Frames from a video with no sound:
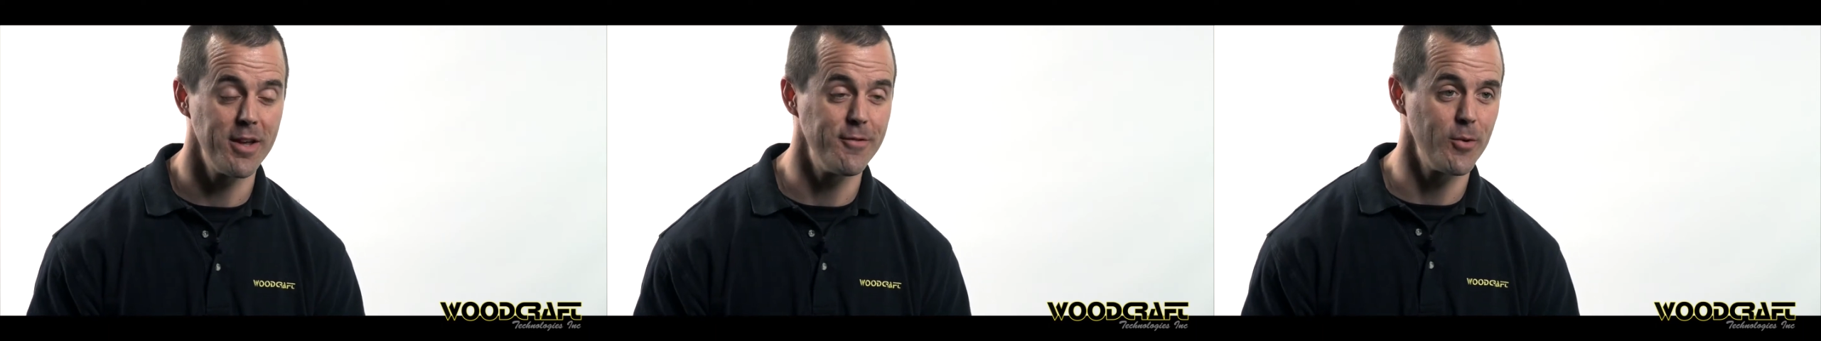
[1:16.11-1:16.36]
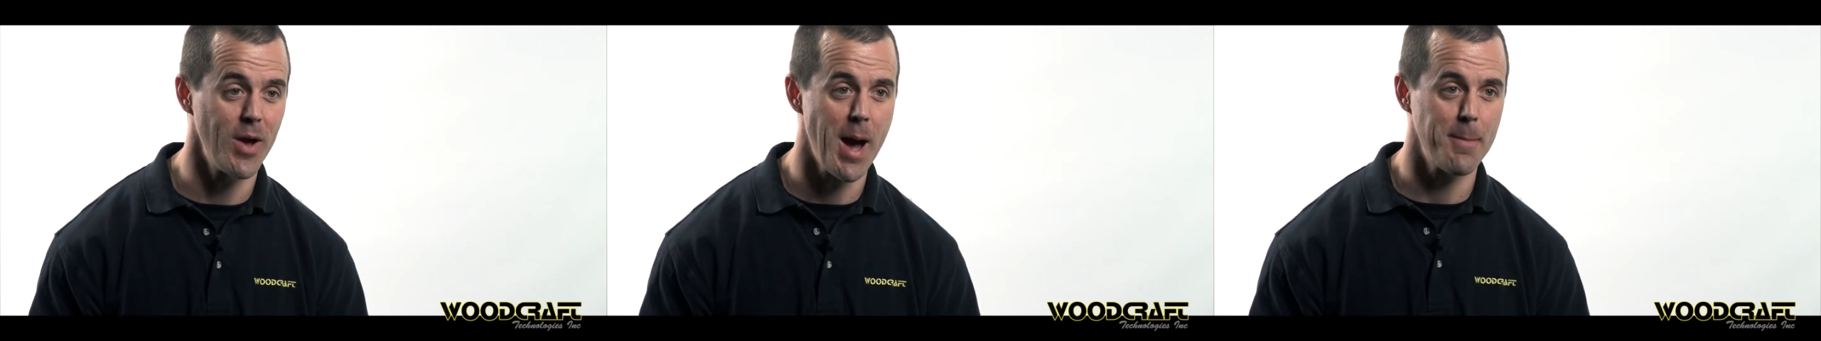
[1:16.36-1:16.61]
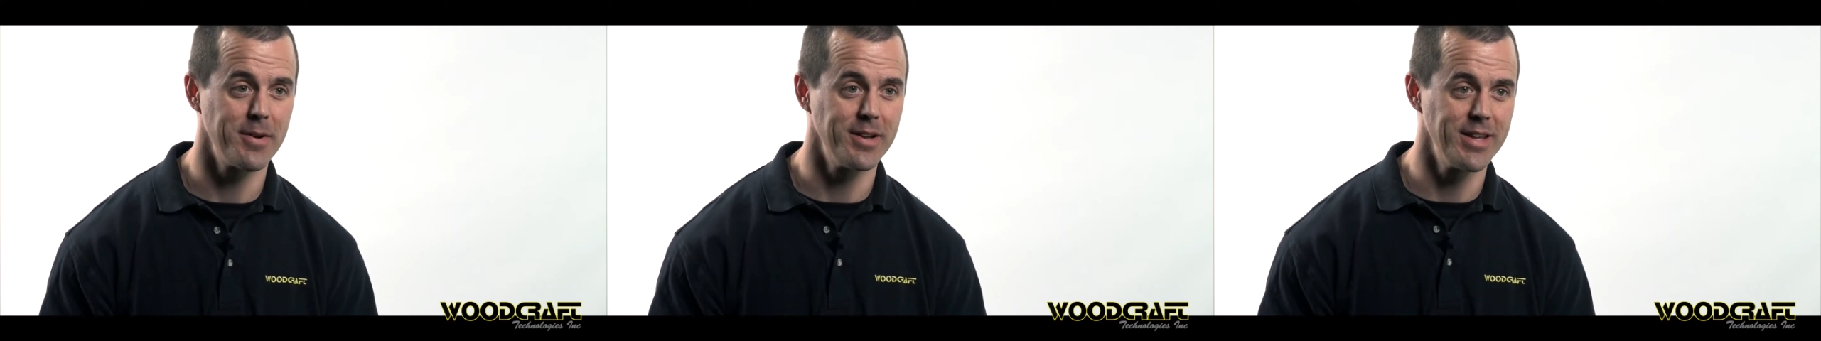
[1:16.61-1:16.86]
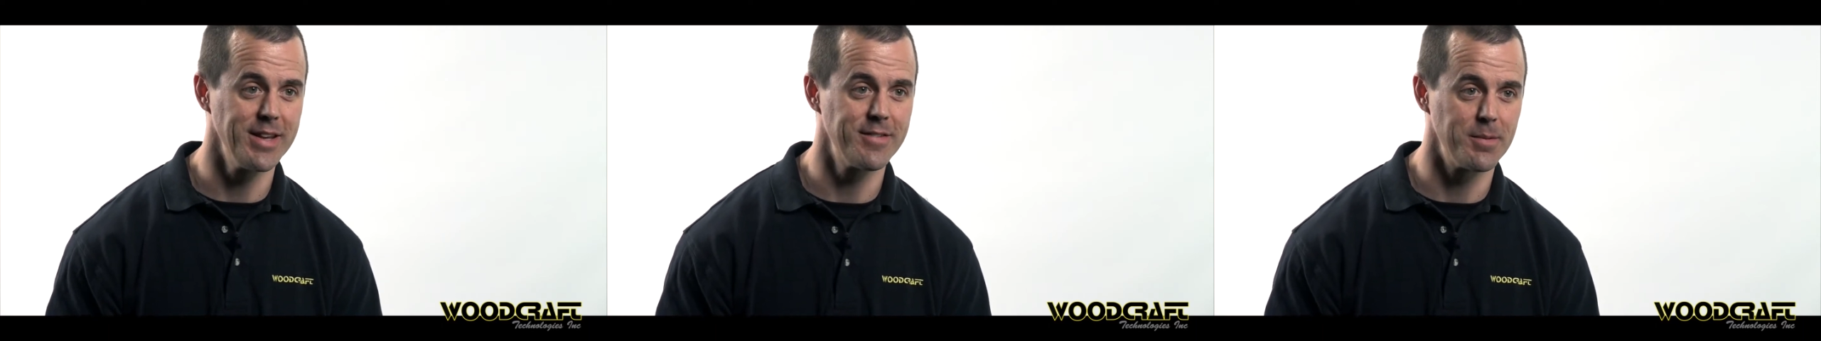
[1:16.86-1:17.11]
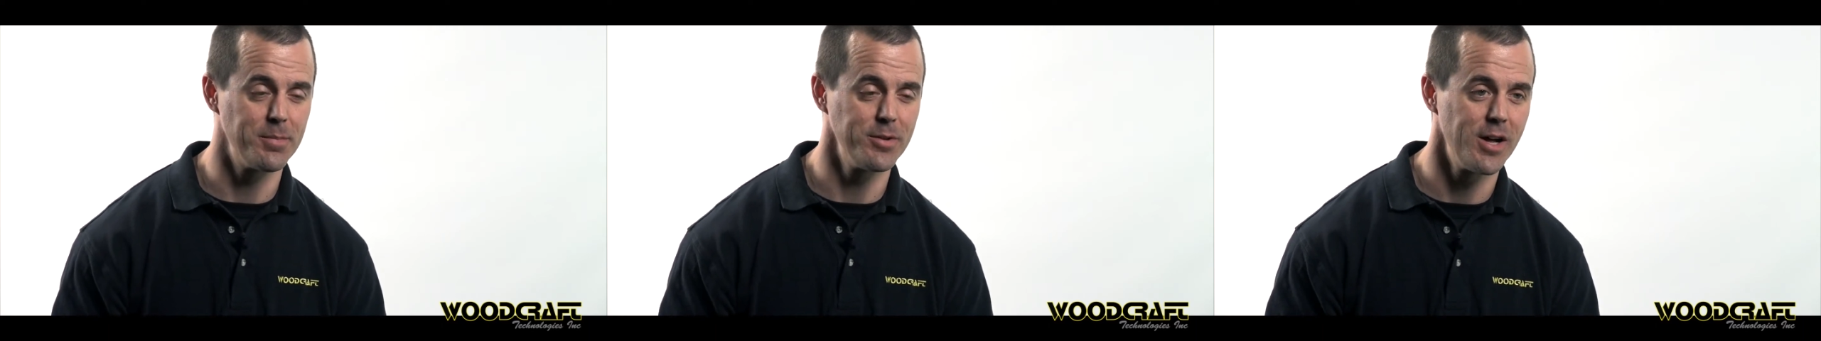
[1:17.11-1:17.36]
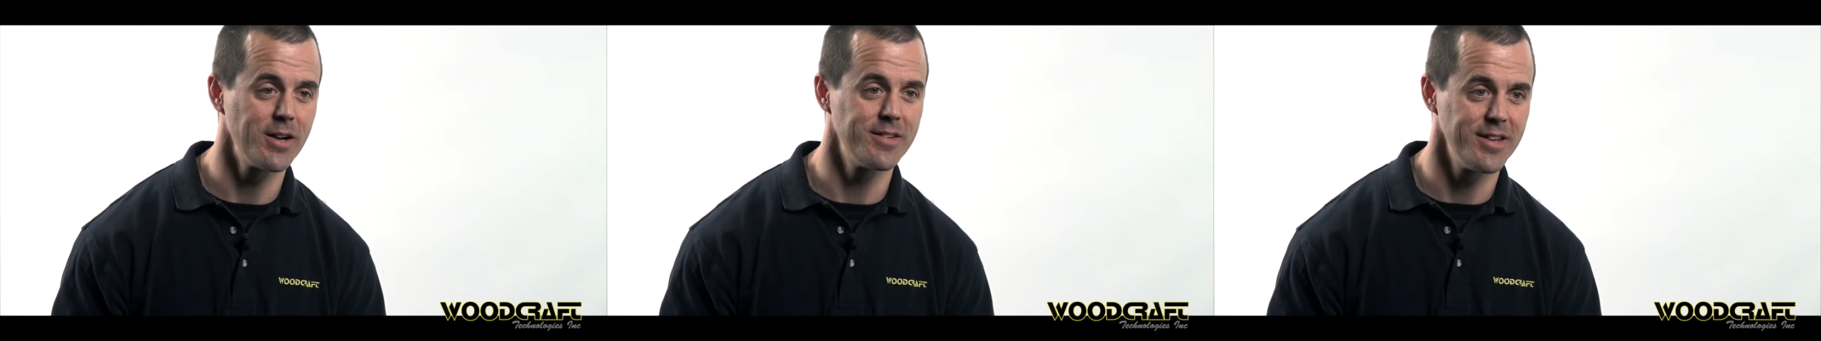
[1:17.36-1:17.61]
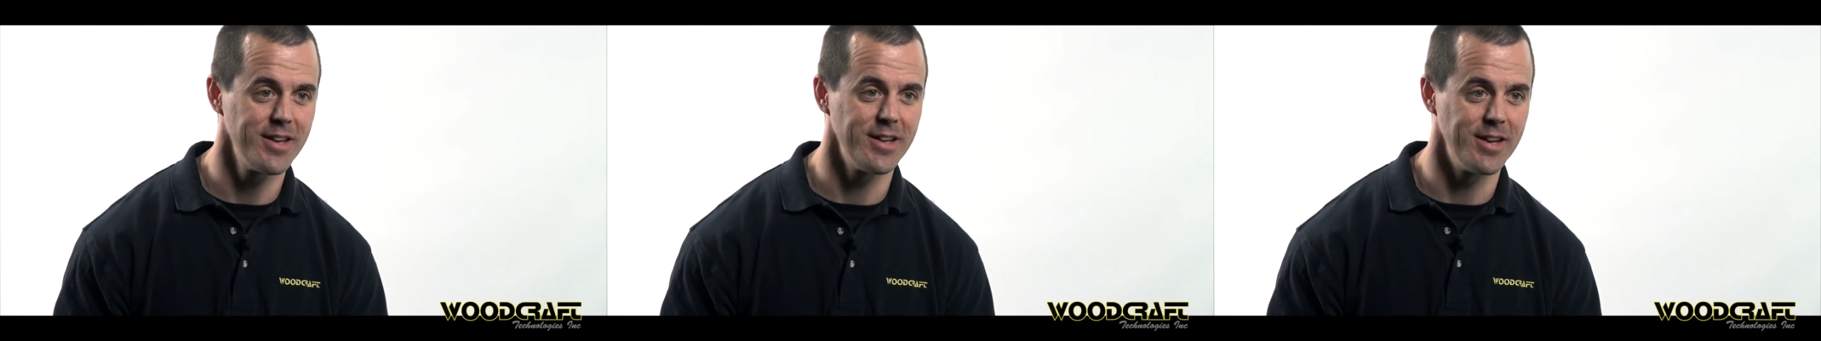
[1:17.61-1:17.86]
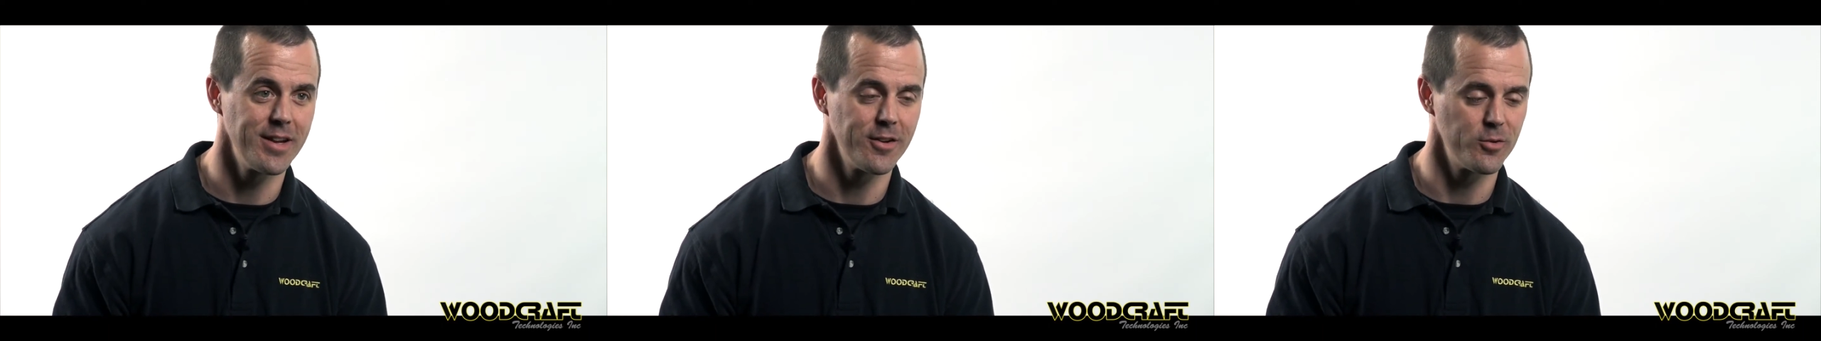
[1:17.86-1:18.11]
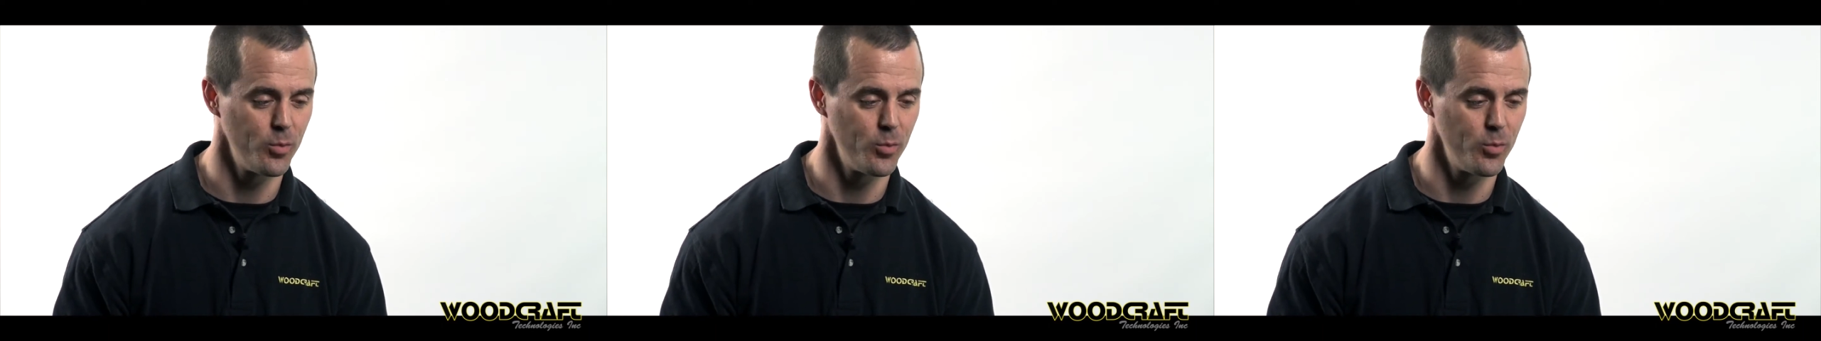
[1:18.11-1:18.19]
if you happen to leave them plugged in because